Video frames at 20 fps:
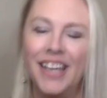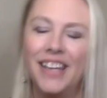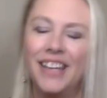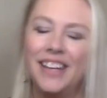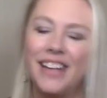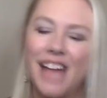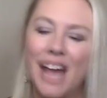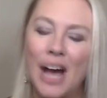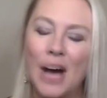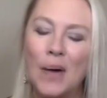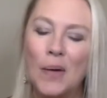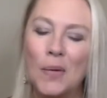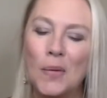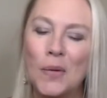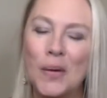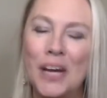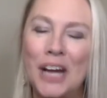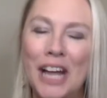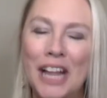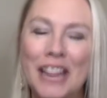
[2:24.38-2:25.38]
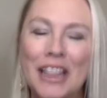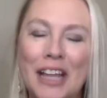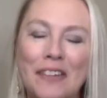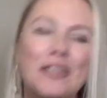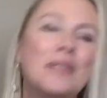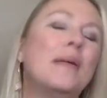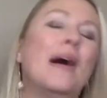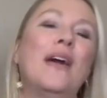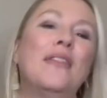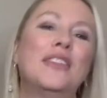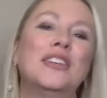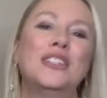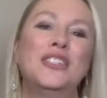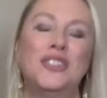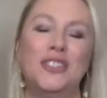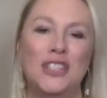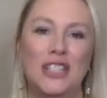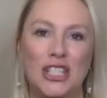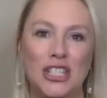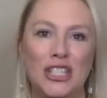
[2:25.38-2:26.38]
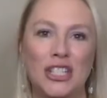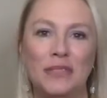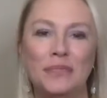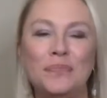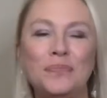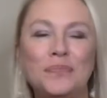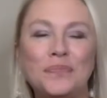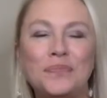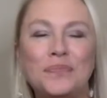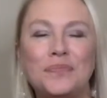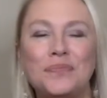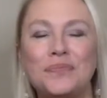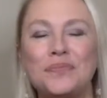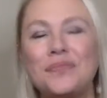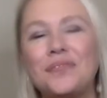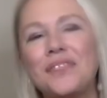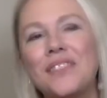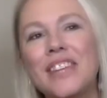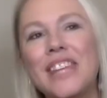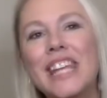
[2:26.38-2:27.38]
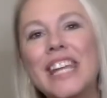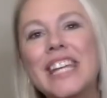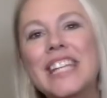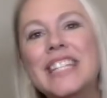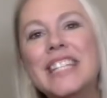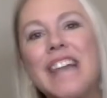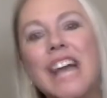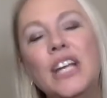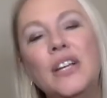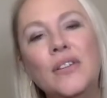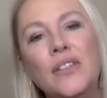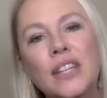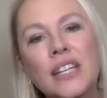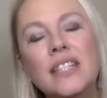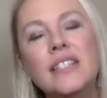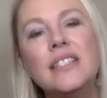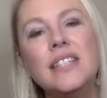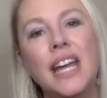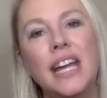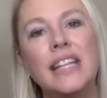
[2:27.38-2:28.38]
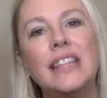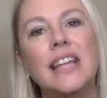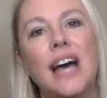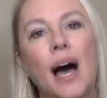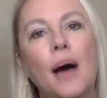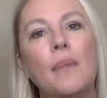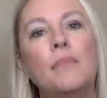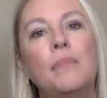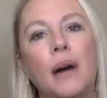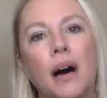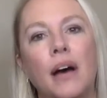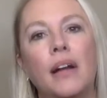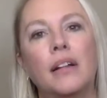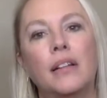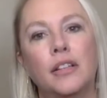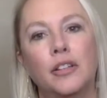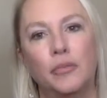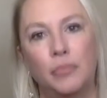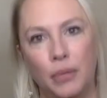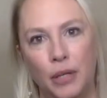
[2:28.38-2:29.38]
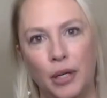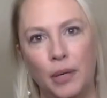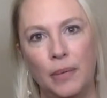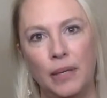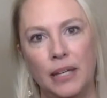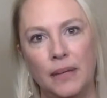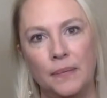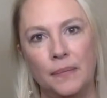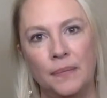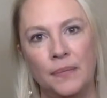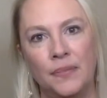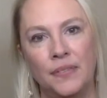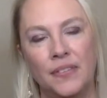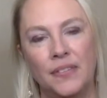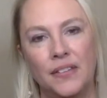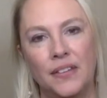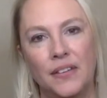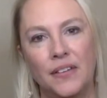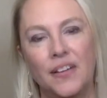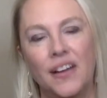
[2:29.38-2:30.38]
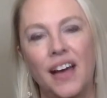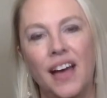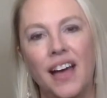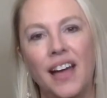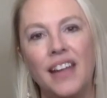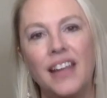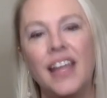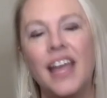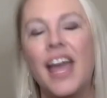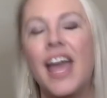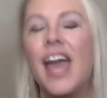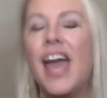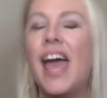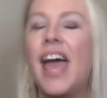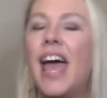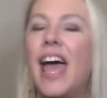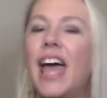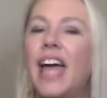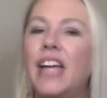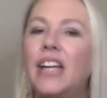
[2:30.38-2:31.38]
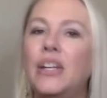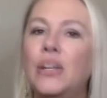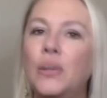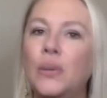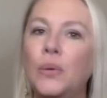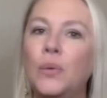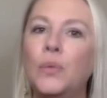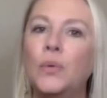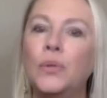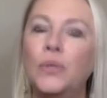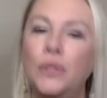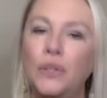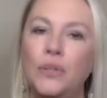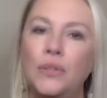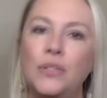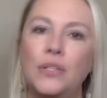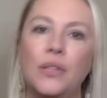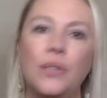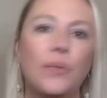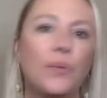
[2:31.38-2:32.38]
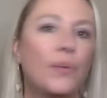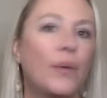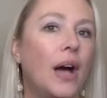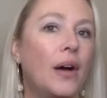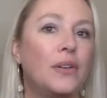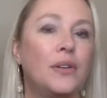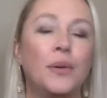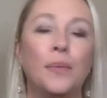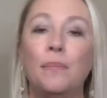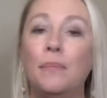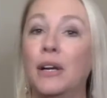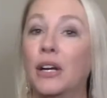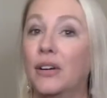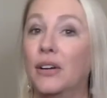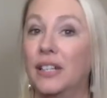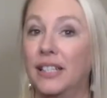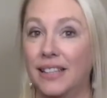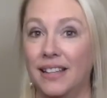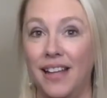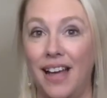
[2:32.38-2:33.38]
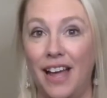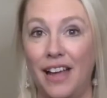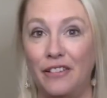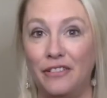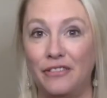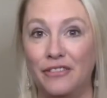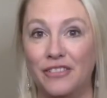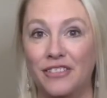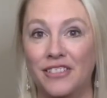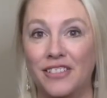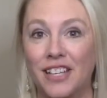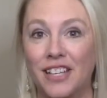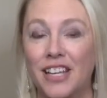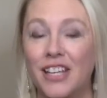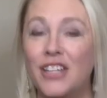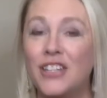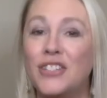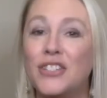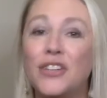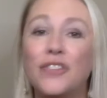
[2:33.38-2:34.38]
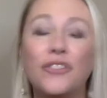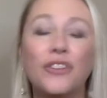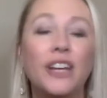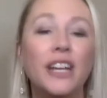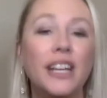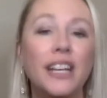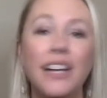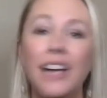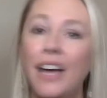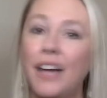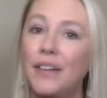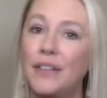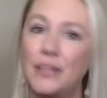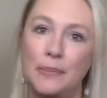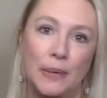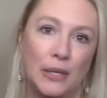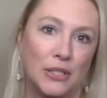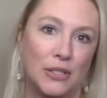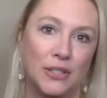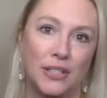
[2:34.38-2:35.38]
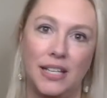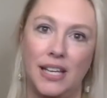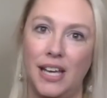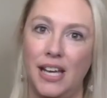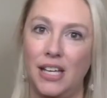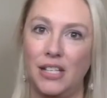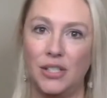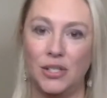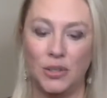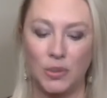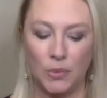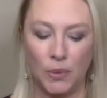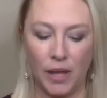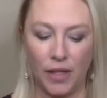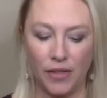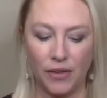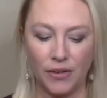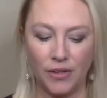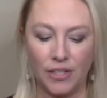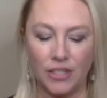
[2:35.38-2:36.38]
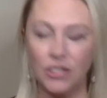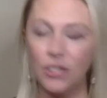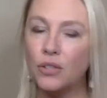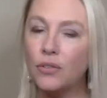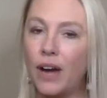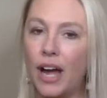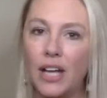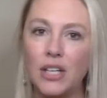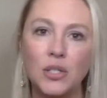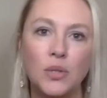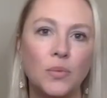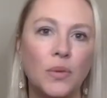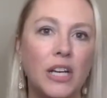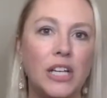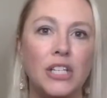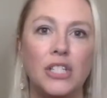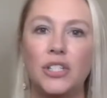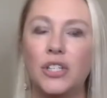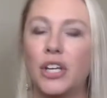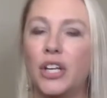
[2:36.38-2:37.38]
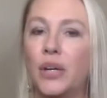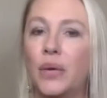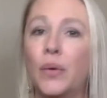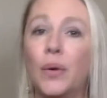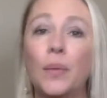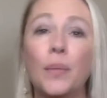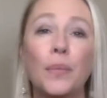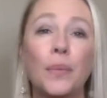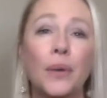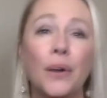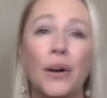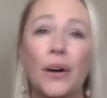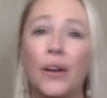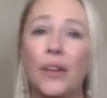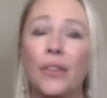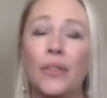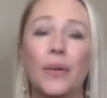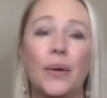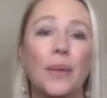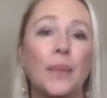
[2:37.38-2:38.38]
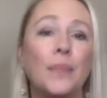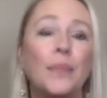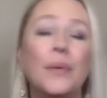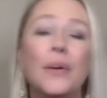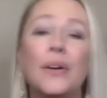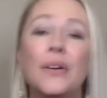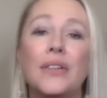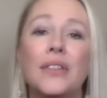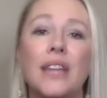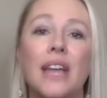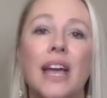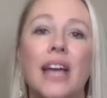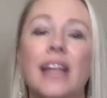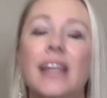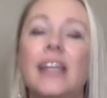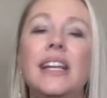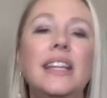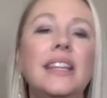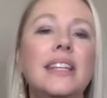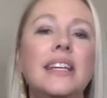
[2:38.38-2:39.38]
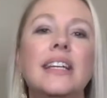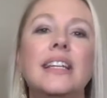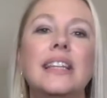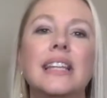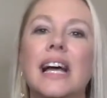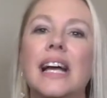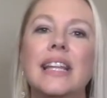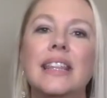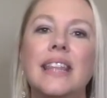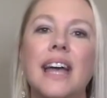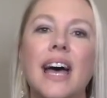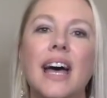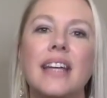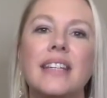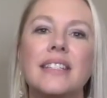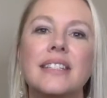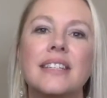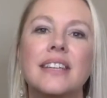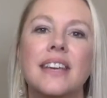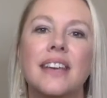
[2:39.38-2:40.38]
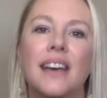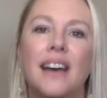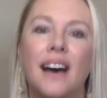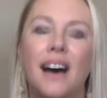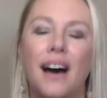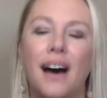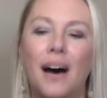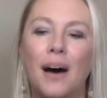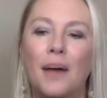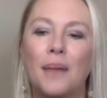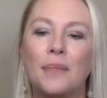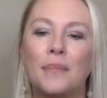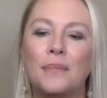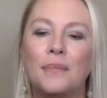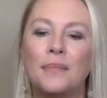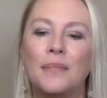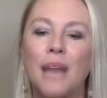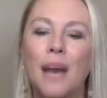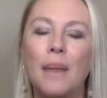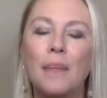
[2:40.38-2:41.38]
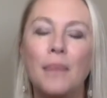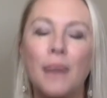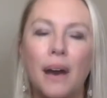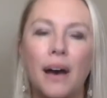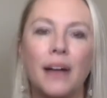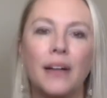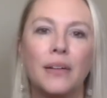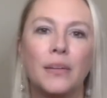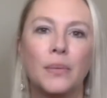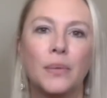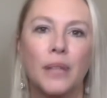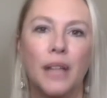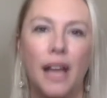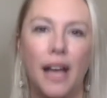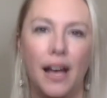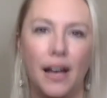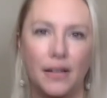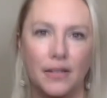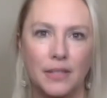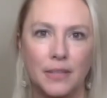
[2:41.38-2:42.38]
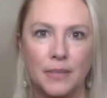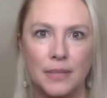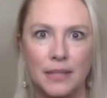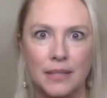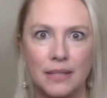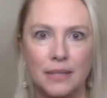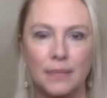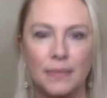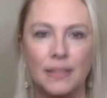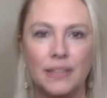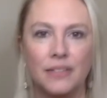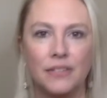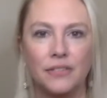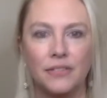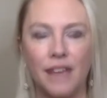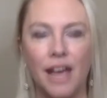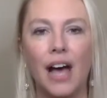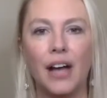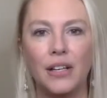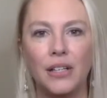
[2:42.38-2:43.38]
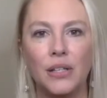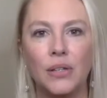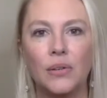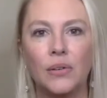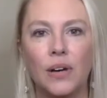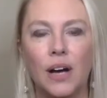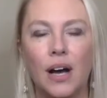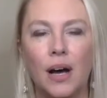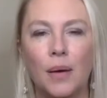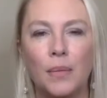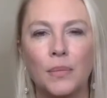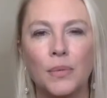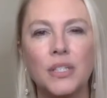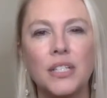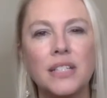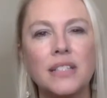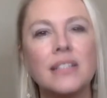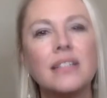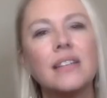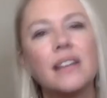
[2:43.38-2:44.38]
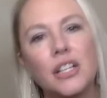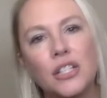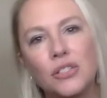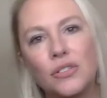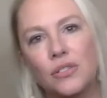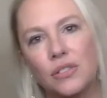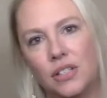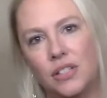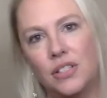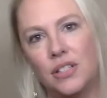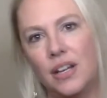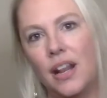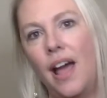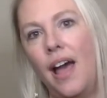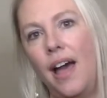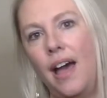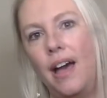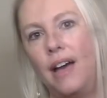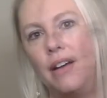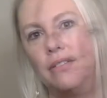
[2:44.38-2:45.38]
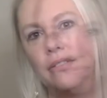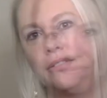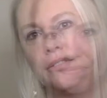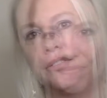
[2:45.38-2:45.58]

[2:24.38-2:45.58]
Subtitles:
Now, what I love about this tradition is that you then take that bottle of bourbon, okay, and you will use it throughout your married life. So for any kind of special occasions, whether it's a graduation or birth or a birthday, anything like that, that bottle will have some sentimental value, which is a nice tradition to have.